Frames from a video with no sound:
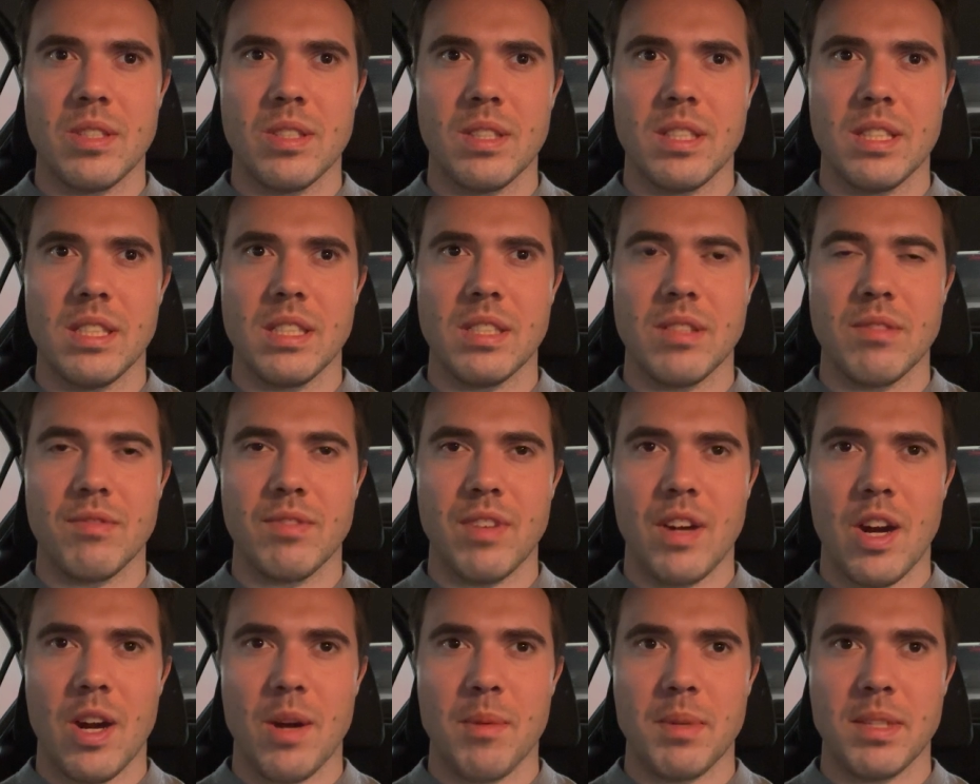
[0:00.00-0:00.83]
these
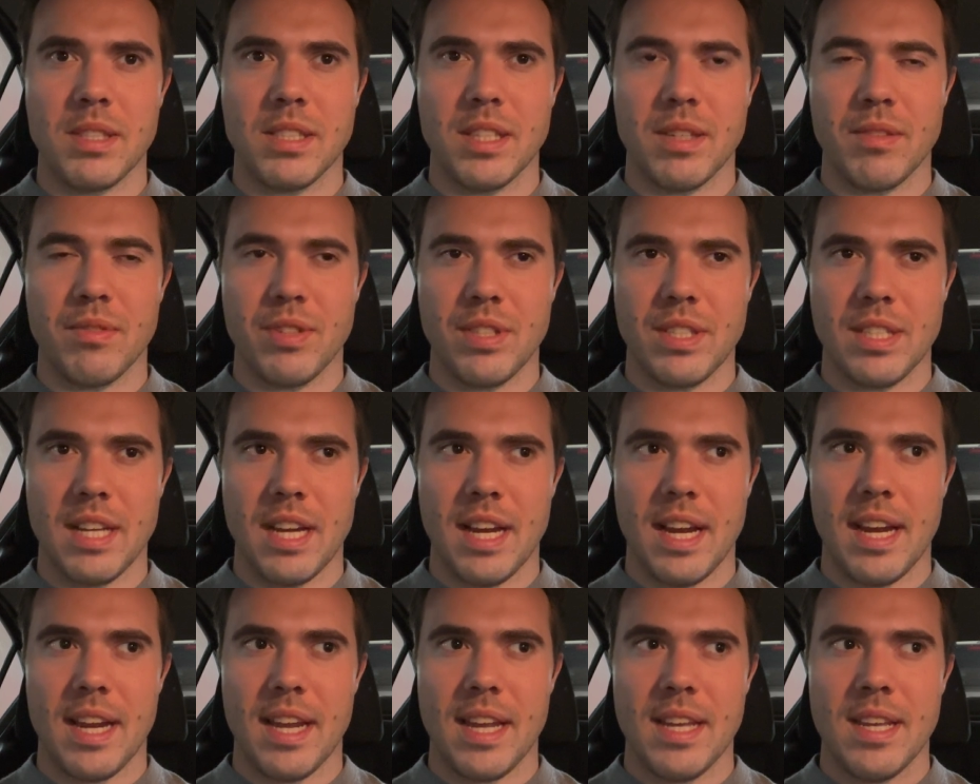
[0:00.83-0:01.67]
environments every
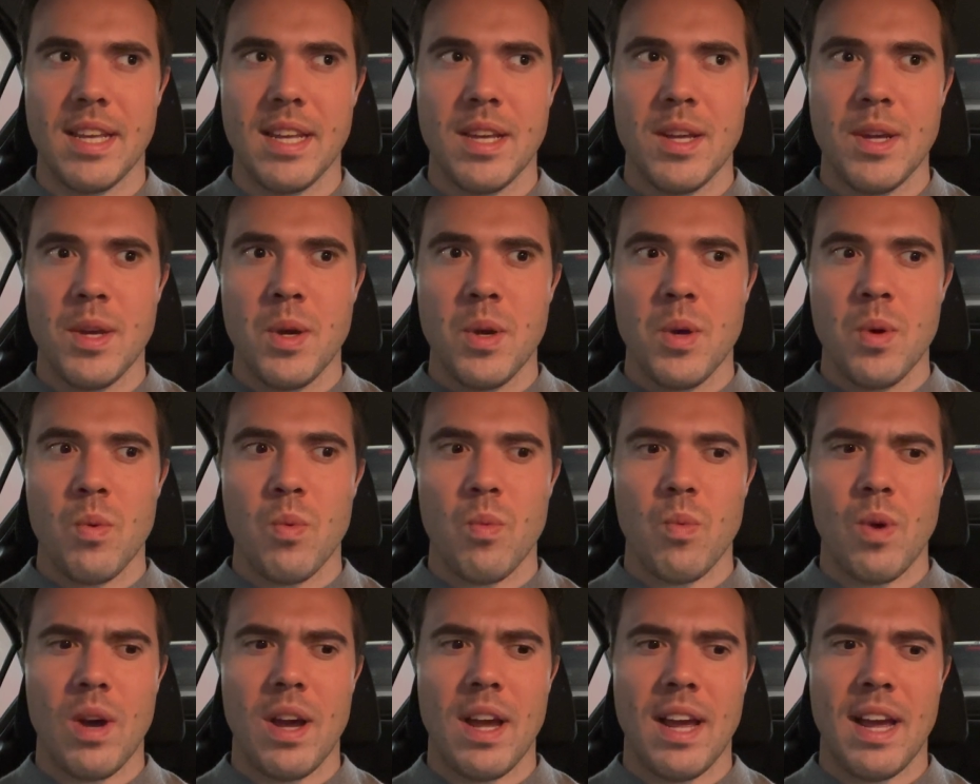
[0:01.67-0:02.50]
day
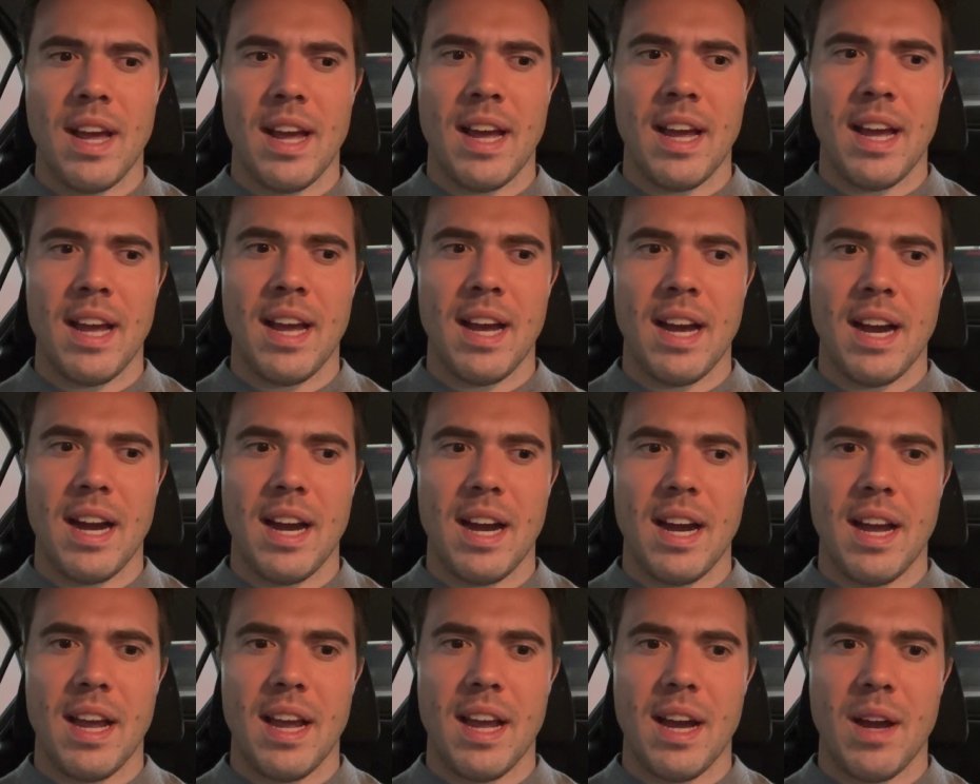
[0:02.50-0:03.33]
where
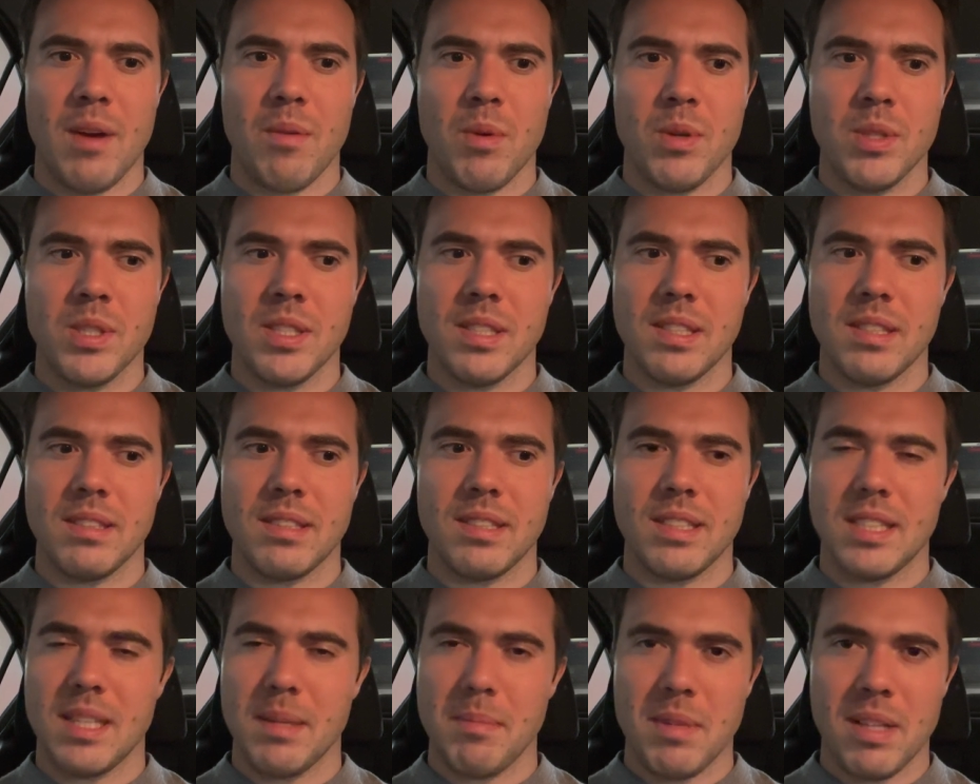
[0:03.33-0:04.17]
I wasn't
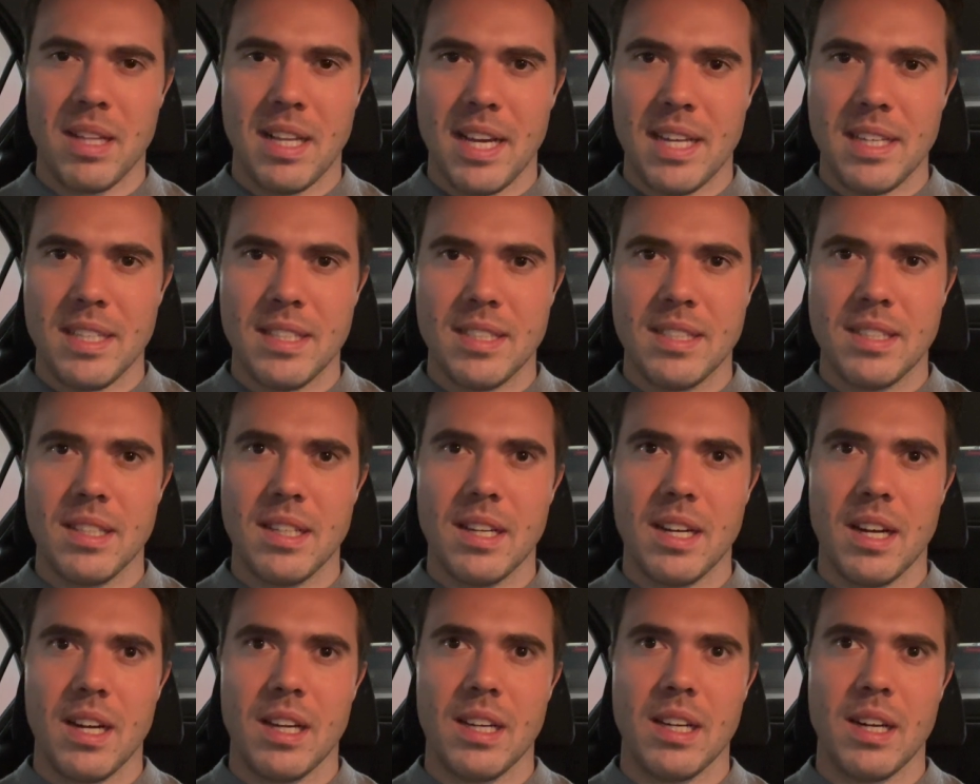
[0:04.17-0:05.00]
stimulated,
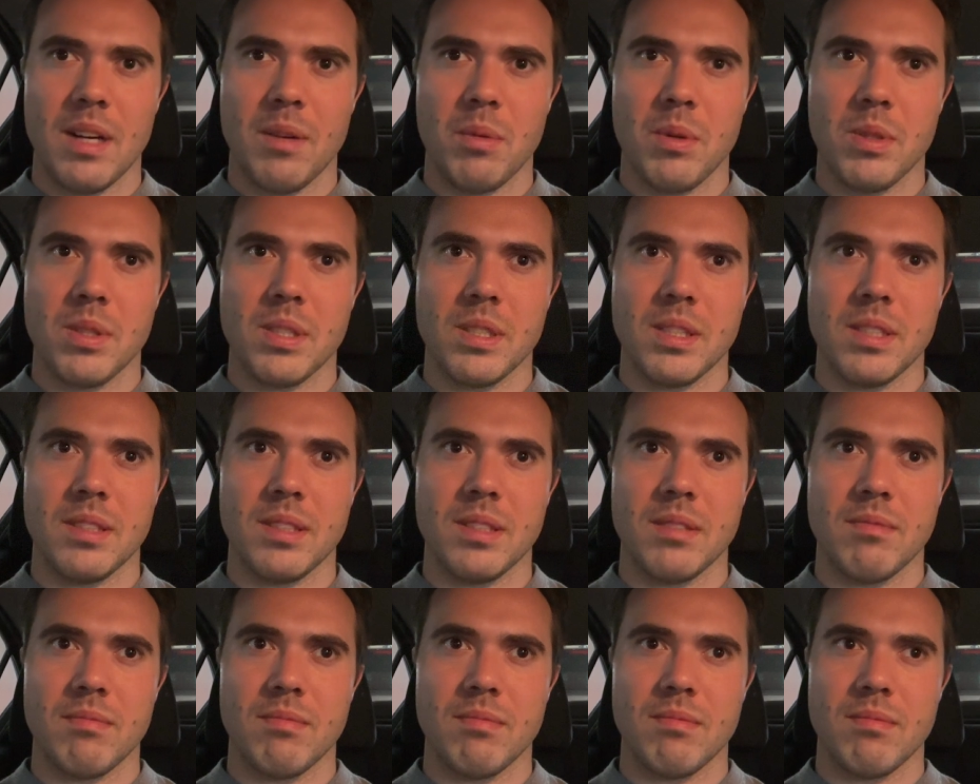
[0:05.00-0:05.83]
I wasn't
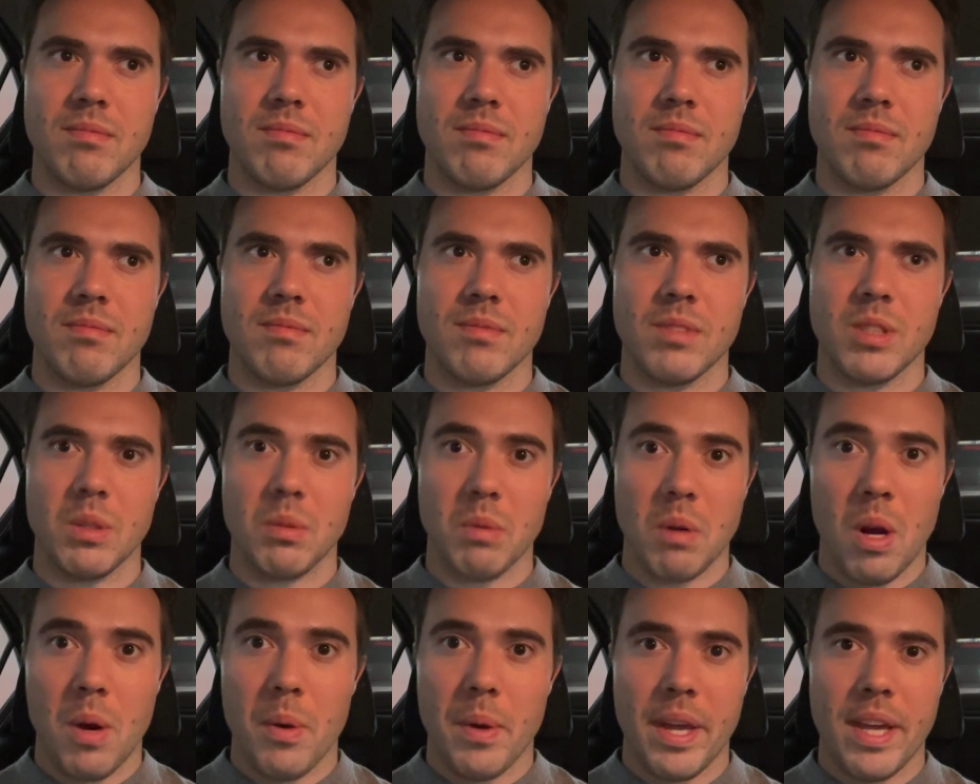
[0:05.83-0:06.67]

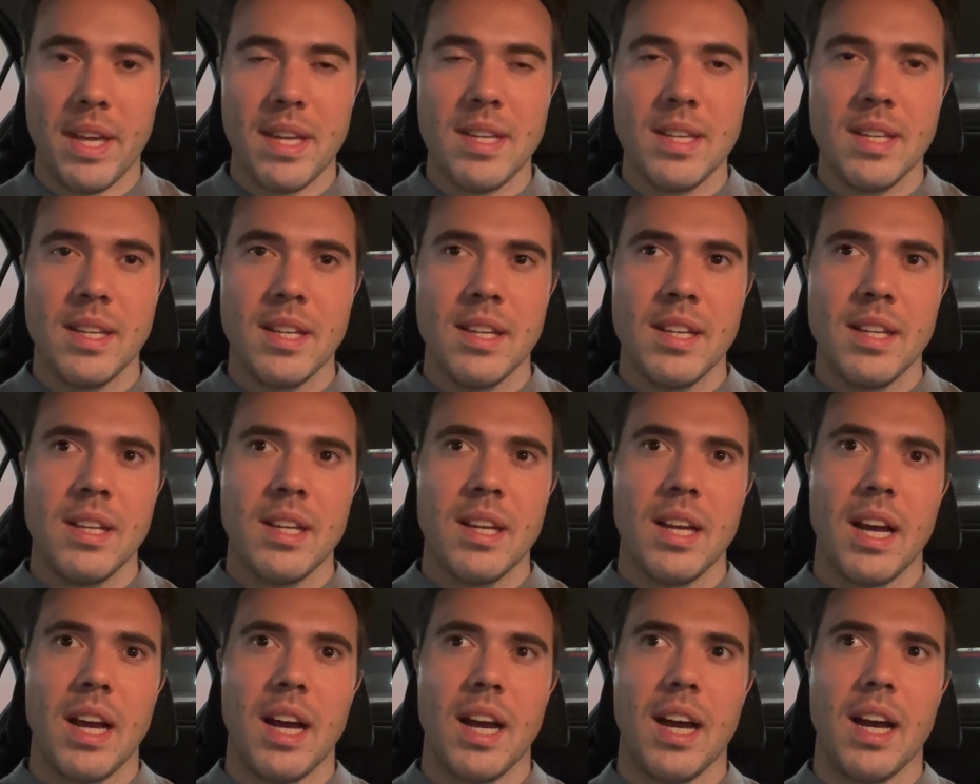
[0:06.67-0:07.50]
growing,
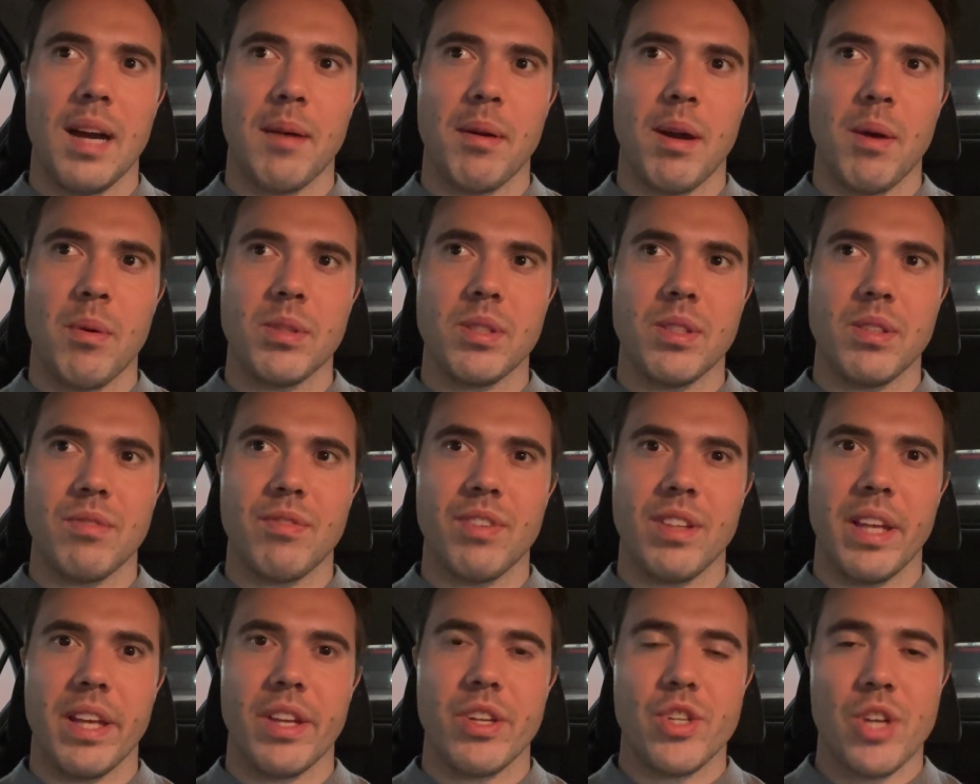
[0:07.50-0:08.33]
I wasn't
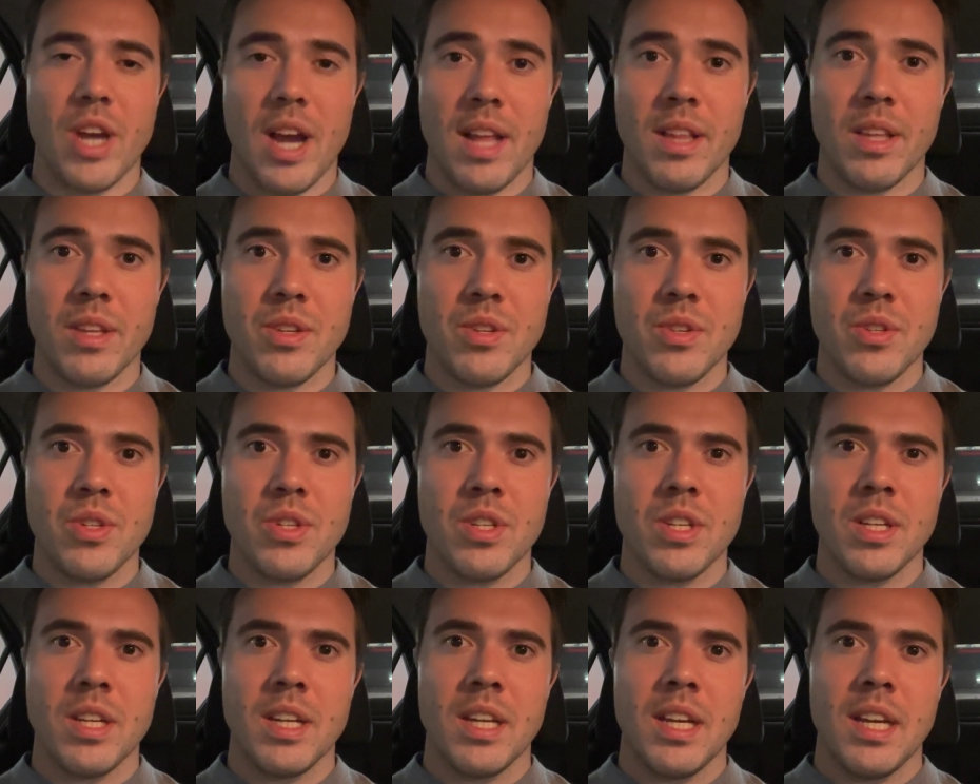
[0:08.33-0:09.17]
feeling
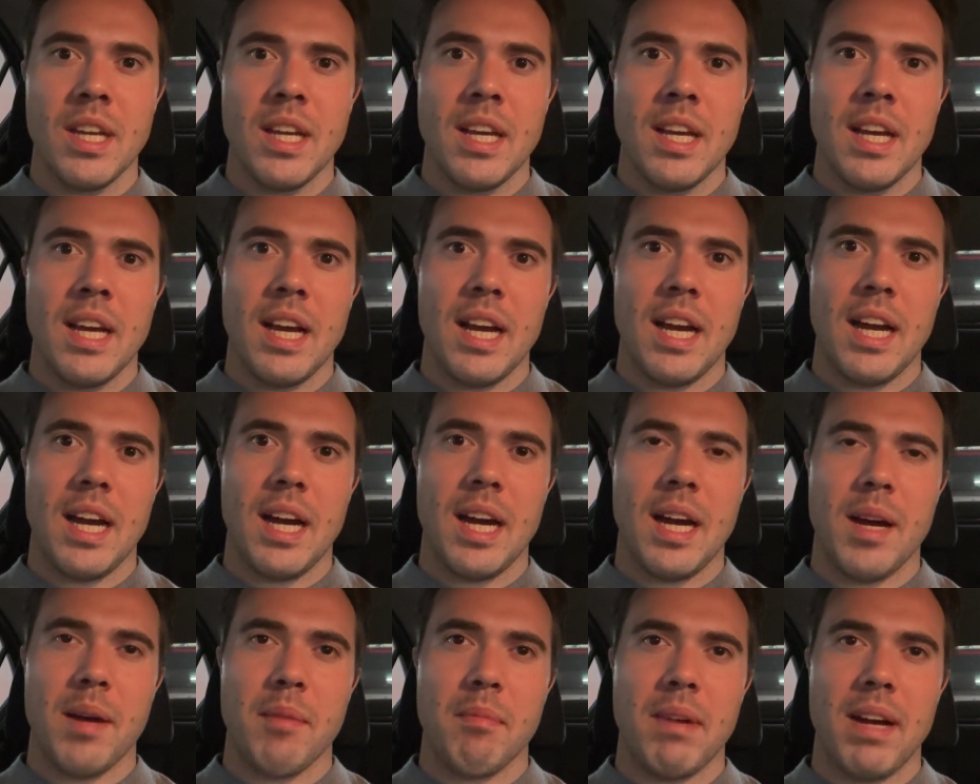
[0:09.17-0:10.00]
challenged,
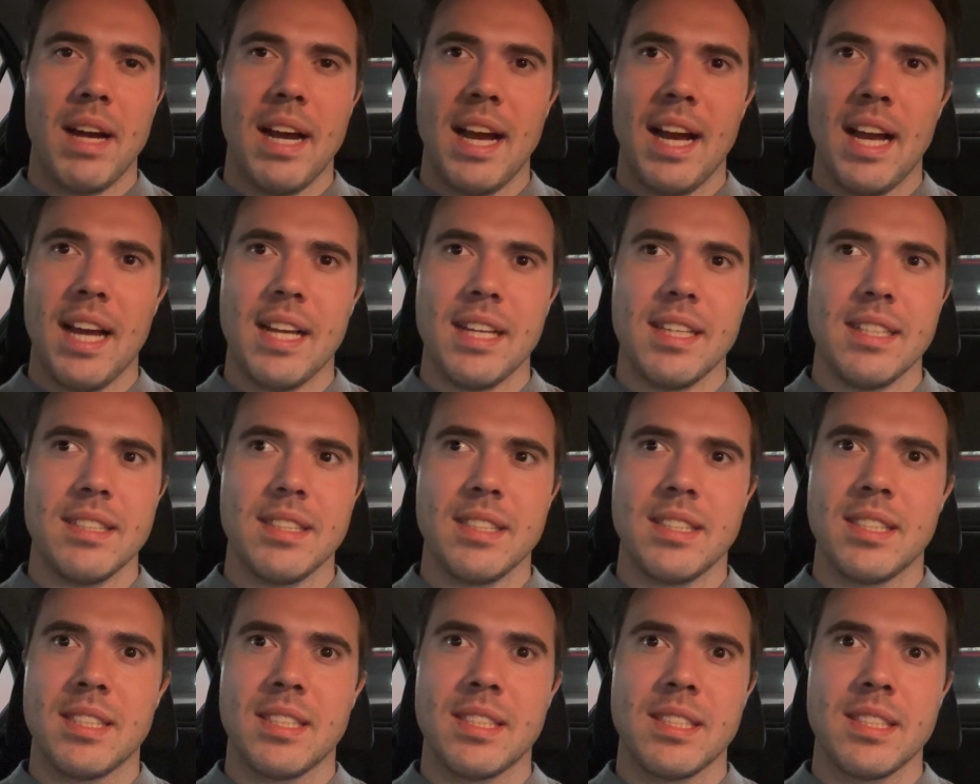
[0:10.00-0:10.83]

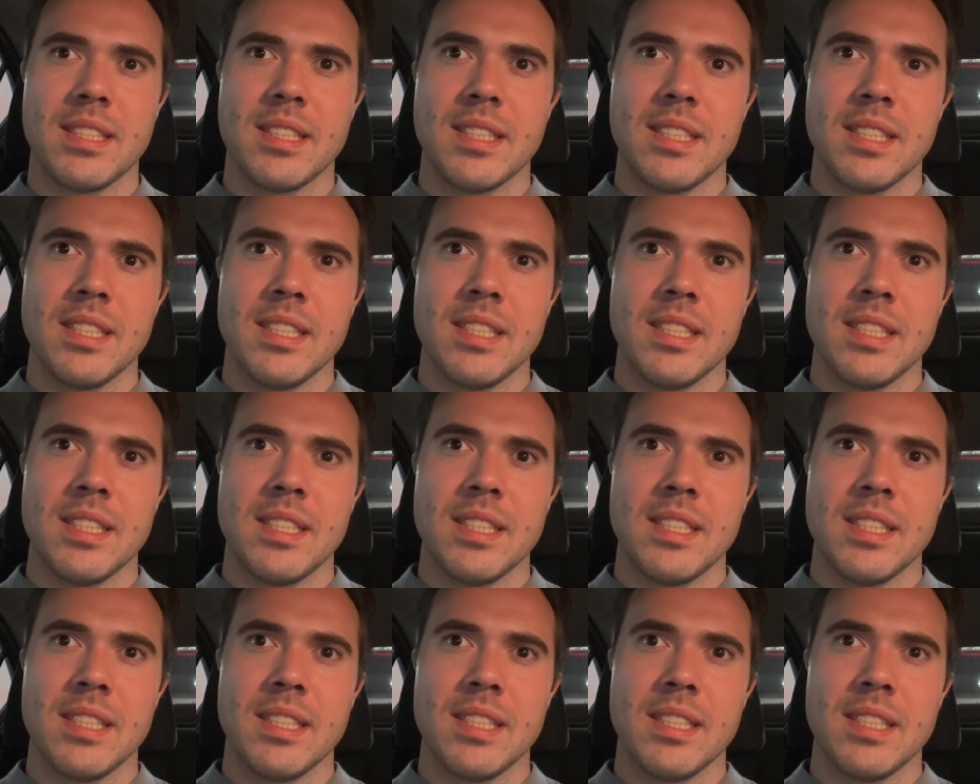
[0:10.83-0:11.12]
as